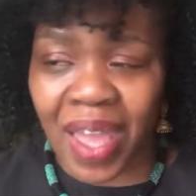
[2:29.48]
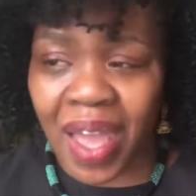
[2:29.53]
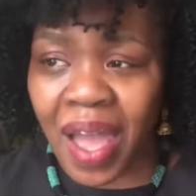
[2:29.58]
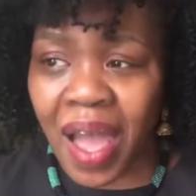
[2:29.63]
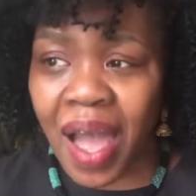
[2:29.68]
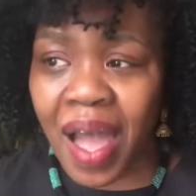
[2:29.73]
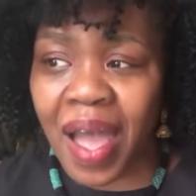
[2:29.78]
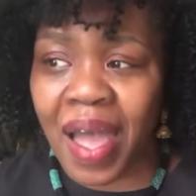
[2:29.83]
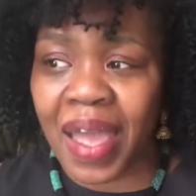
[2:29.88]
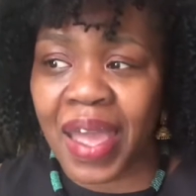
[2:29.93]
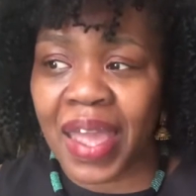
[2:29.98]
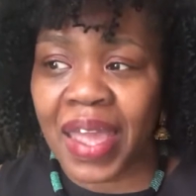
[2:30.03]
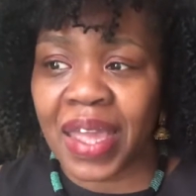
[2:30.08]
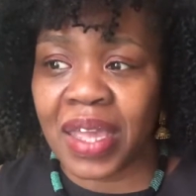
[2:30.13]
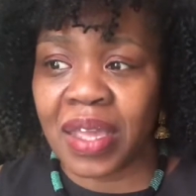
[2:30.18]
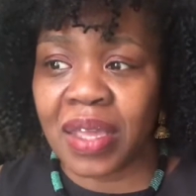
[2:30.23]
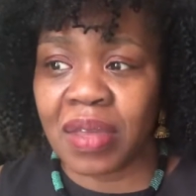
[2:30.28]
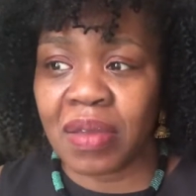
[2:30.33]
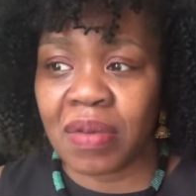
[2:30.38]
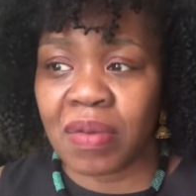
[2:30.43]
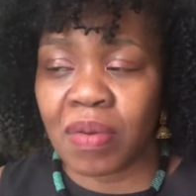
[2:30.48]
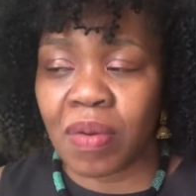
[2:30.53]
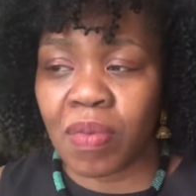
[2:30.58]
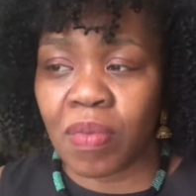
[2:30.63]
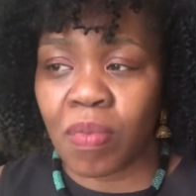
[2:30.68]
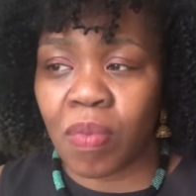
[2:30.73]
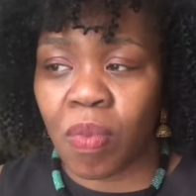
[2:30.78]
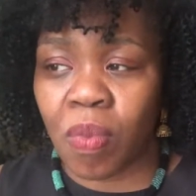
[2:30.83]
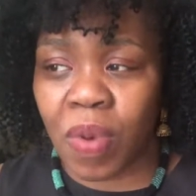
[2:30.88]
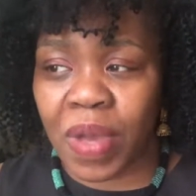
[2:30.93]
I
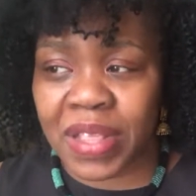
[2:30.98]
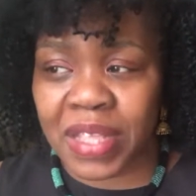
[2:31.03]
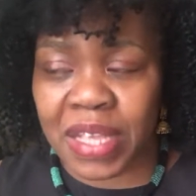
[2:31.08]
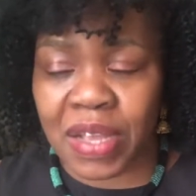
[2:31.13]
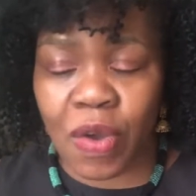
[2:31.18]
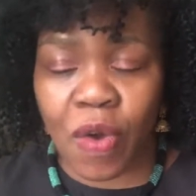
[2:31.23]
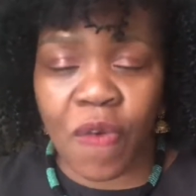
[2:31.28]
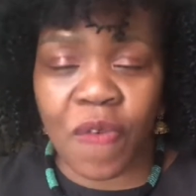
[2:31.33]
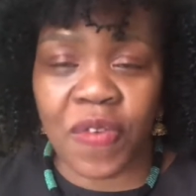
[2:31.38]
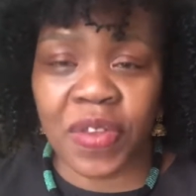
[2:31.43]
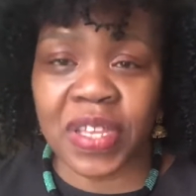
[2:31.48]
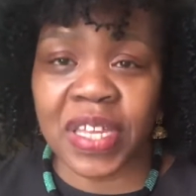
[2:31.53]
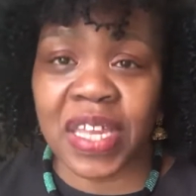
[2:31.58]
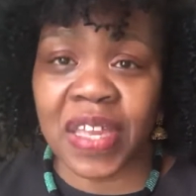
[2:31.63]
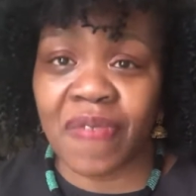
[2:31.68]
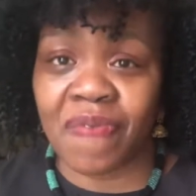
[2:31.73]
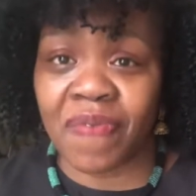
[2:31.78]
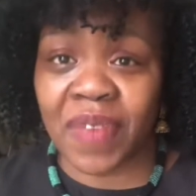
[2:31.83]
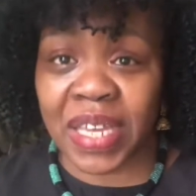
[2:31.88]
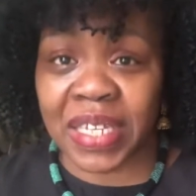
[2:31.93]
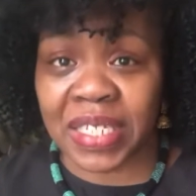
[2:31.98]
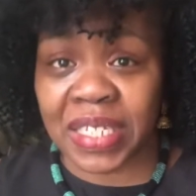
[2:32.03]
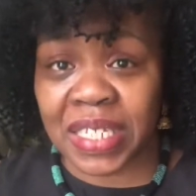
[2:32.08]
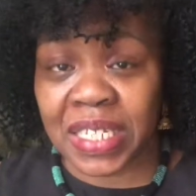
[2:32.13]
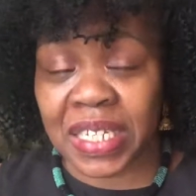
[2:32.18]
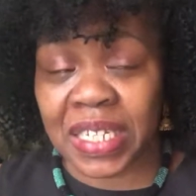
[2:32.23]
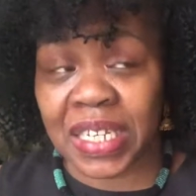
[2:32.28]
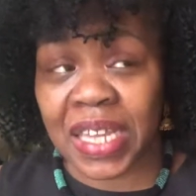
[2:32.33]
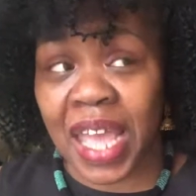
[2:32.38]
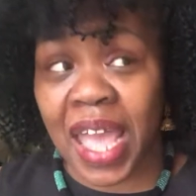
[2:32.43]
wasn't overly
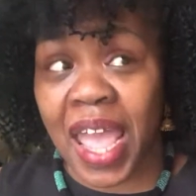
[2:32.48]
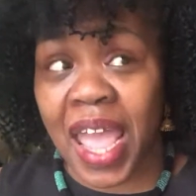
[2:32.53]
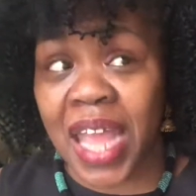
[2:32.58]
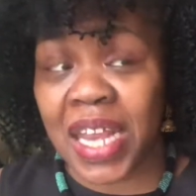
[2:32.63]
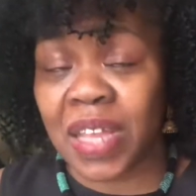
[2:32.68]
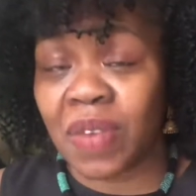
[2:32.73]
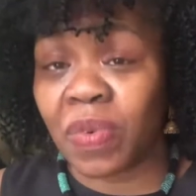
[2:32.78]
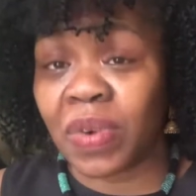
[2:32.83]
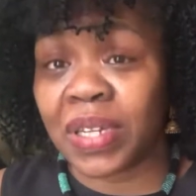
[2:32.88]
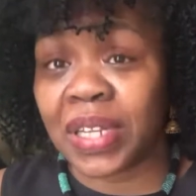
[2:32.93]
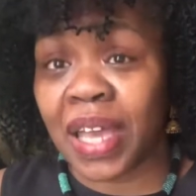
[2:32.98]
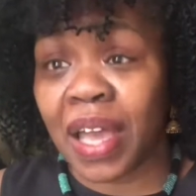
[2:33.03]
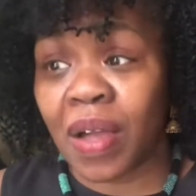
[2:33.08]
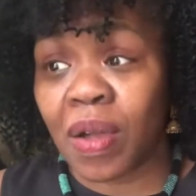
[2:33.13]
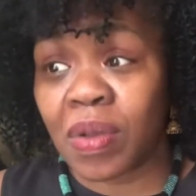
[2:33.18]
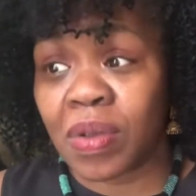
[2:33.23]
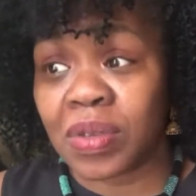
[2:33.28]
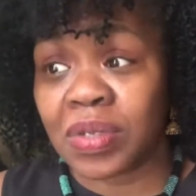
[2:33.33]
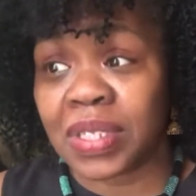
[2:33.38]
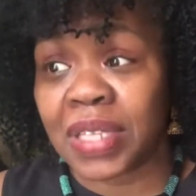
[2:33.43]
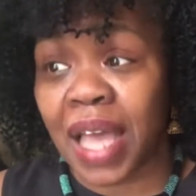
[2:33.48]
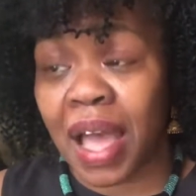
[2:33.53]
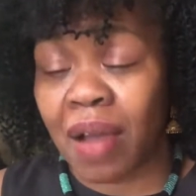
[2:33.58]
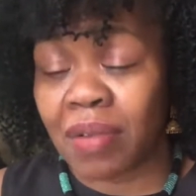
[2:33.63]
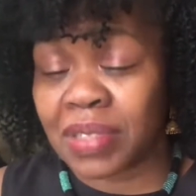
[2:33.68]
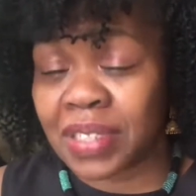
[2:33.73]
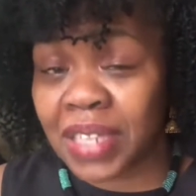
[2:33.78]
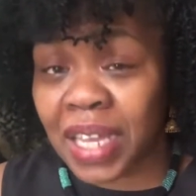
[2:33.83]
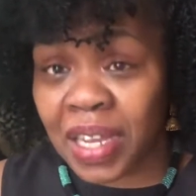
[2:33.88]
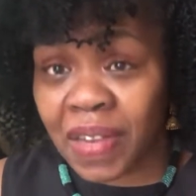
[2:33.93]
invested in anyone else
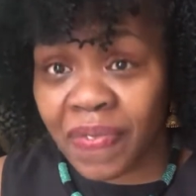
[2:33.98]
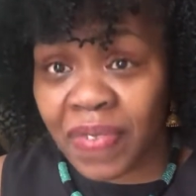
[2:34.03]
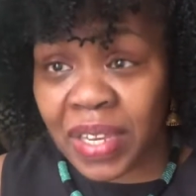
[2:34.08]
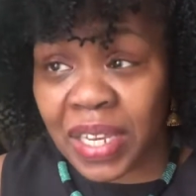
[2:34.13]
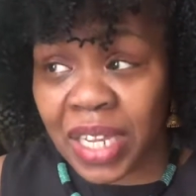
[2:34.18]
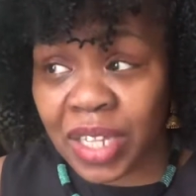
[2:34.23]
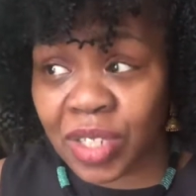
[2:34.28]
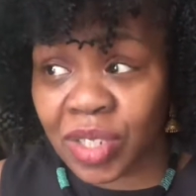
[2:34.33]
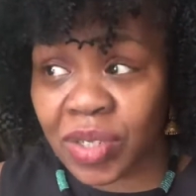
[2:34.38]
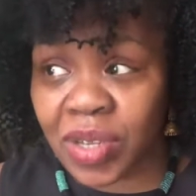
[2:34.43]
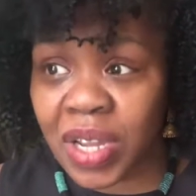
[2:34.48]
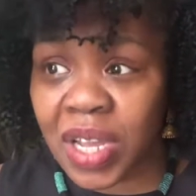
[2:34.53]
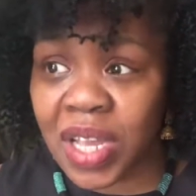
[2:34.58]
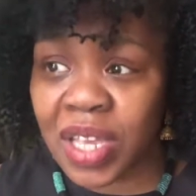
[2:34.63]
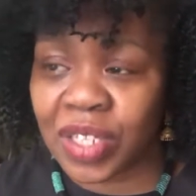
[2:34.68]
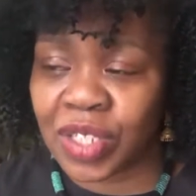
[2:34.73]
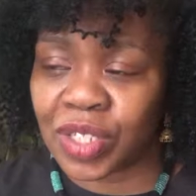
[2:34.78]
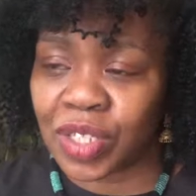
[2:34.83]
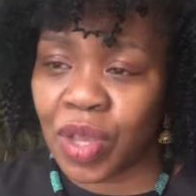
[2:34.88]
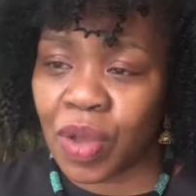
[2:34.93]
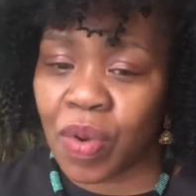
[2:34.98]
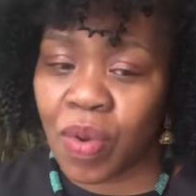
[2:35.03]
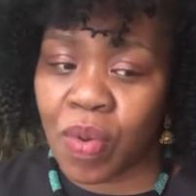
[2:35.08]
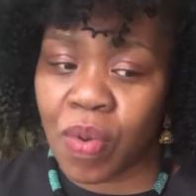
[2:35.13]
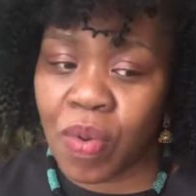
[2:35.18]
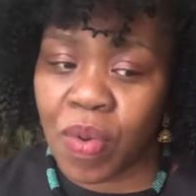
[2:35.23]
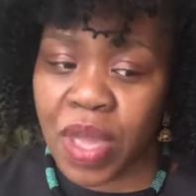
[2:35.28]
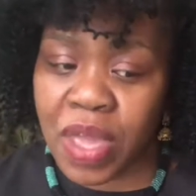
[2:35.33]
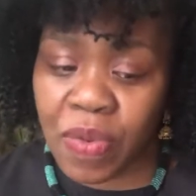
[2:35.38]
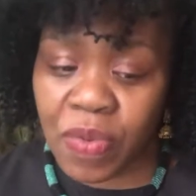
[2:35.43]
outside of Elektra,
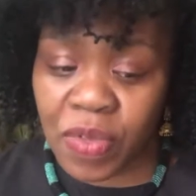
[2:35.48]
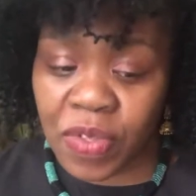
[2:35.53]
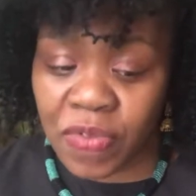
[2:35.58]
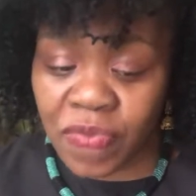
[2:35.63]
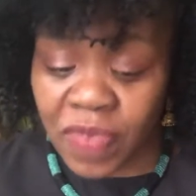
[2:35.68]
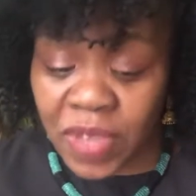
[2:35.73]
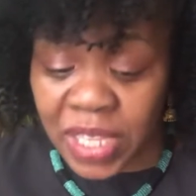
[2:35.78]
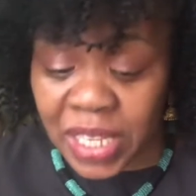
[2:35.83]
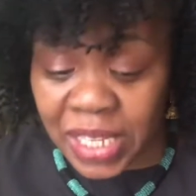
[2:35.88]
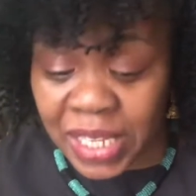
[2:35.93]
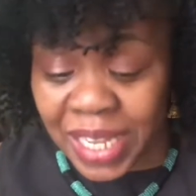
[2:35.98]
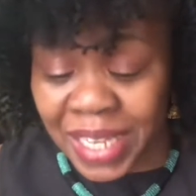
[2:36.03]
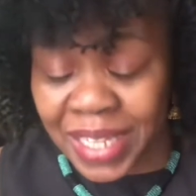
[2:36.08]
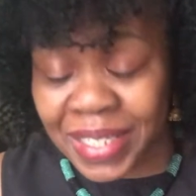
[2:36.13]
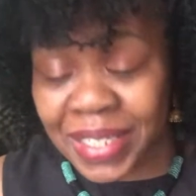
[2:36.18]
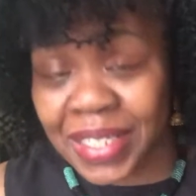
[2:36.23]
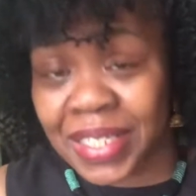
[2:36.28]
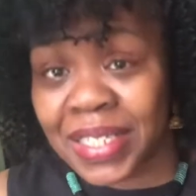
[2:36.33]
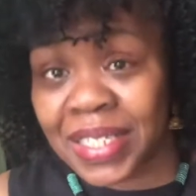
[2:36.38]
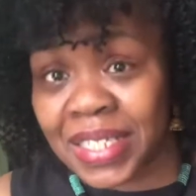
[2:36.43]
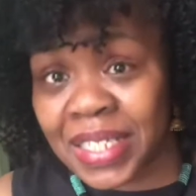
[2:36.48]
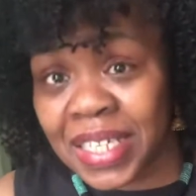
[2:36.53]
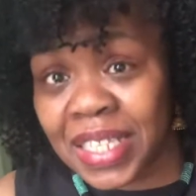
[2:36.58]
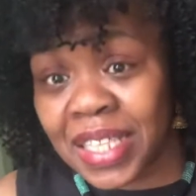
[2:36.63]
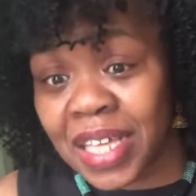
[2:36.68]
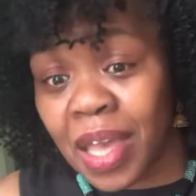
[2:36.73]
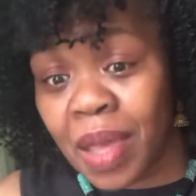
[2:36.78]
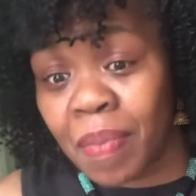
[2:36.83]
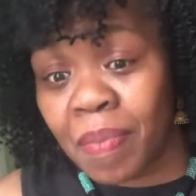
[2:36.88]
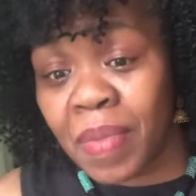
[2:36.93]
so it was really nice to see
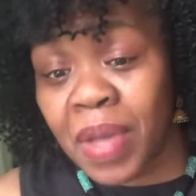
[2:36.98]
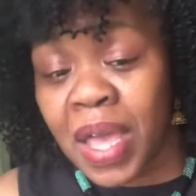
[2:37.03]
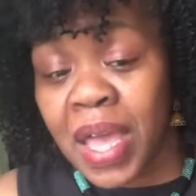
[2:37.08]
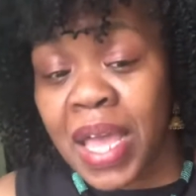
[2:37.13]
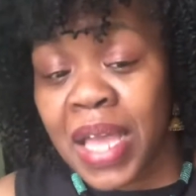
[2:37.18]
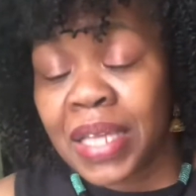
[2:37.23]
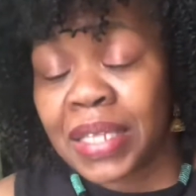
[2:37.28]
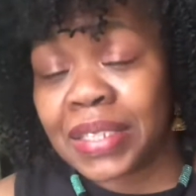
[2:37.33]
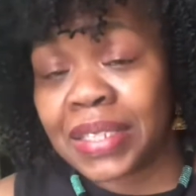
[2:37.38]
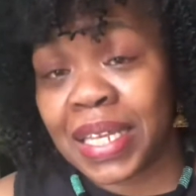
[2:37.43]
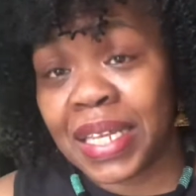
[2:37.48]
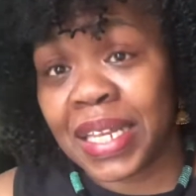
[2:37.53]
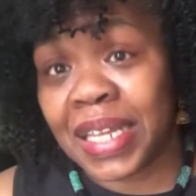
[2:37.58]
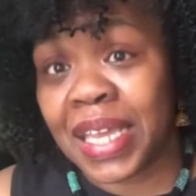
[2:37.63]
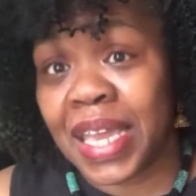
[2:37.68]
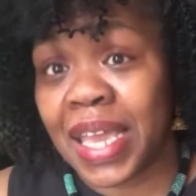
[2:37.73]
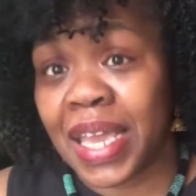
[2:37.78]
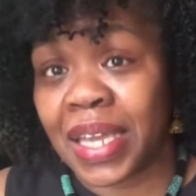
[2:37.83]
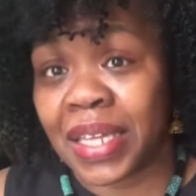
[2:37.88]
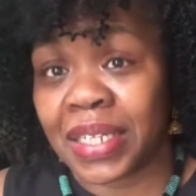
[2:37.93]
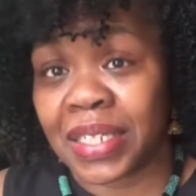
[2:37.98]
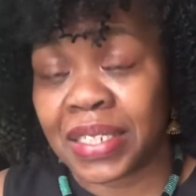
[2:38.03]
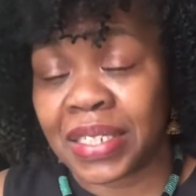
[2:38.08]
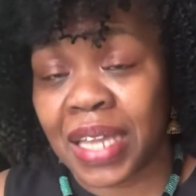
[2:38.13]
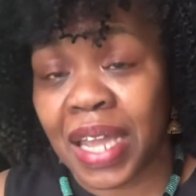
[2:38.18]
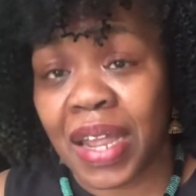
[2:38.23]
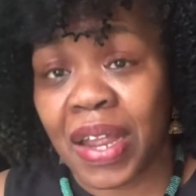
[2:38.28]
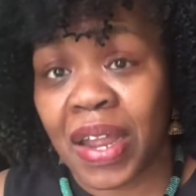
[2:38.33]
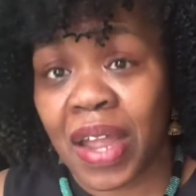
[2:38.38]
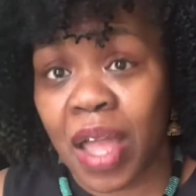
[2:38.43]
them dedicate an
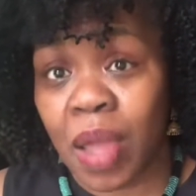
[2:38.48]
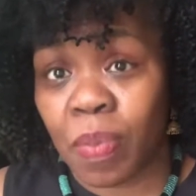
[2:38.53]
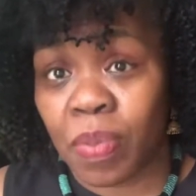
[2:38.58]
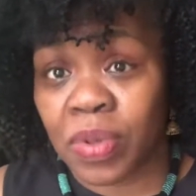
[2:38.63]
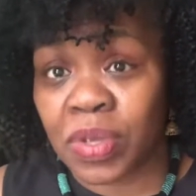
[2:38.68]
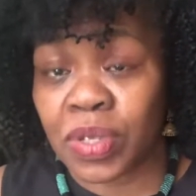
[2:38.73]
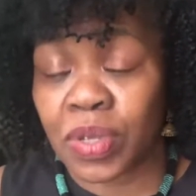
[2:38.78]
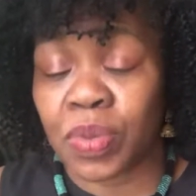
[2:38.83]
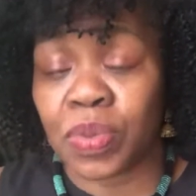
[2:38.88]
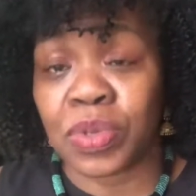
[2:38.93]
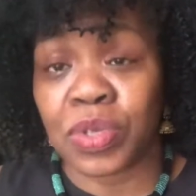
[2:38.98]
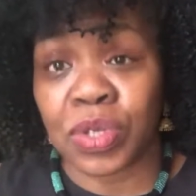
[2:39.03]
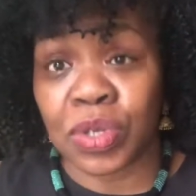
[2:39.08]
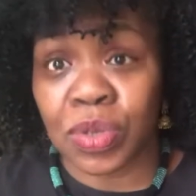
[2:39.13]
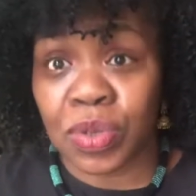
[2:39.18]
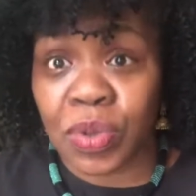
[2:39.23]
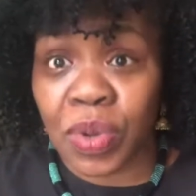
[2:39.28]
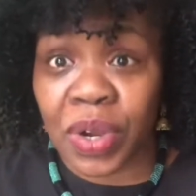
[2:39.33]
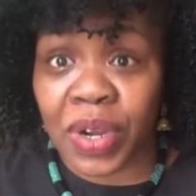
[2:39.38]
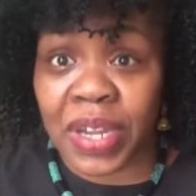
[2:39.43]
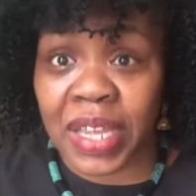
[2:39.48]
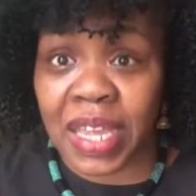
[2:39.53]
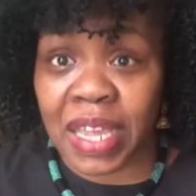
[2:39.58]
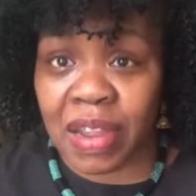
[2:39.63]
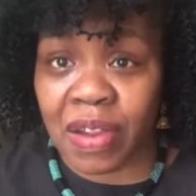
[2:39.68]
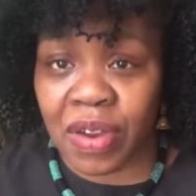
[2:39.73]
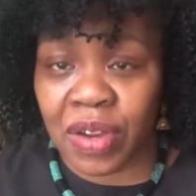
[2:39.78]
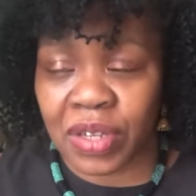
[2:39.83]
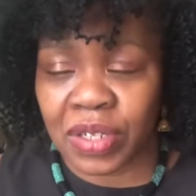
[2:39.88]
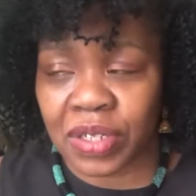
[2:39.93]
entire episode to her
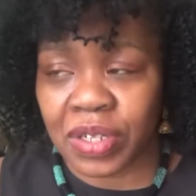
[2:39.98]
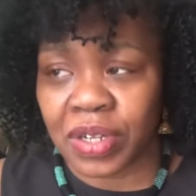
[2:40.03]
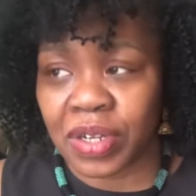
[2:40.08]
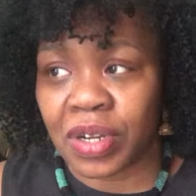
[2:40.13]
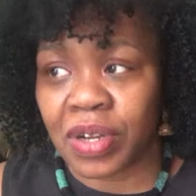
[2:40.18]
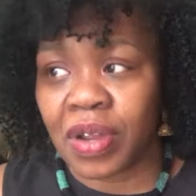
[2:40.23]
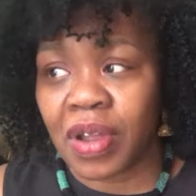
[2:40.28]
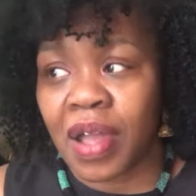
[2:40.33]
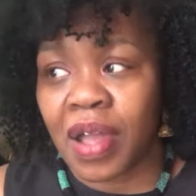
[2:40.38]
character.